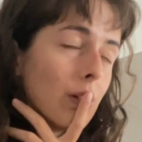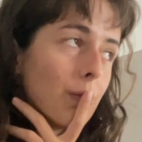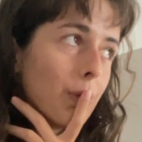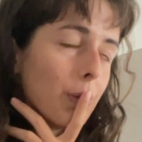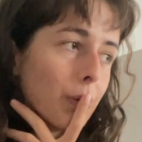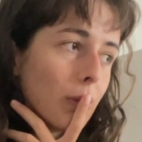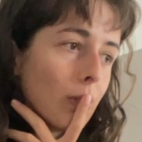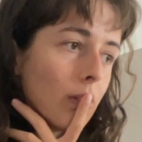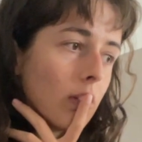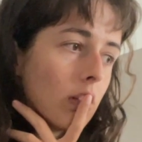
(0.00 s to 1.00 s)
rude
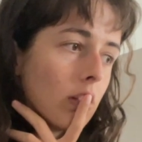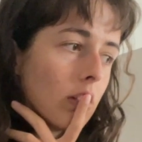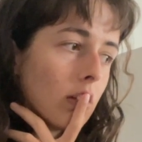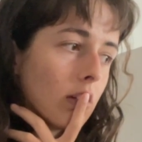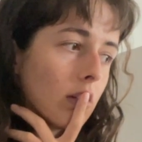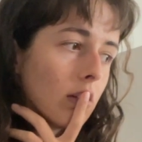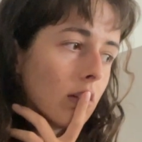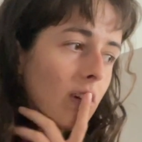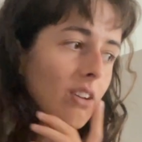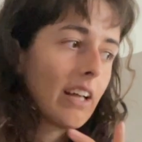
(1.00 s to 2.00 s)

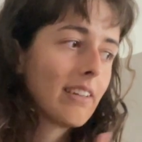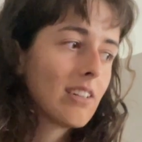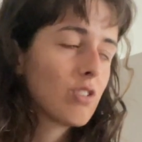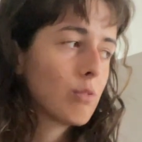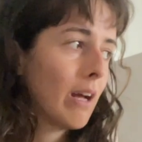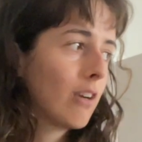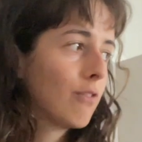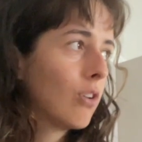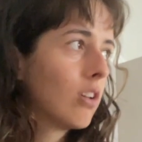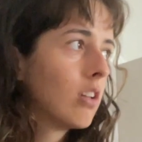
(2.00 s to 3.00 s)
or like
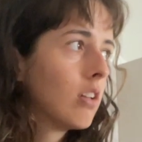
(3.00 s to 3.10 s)
disrespectful,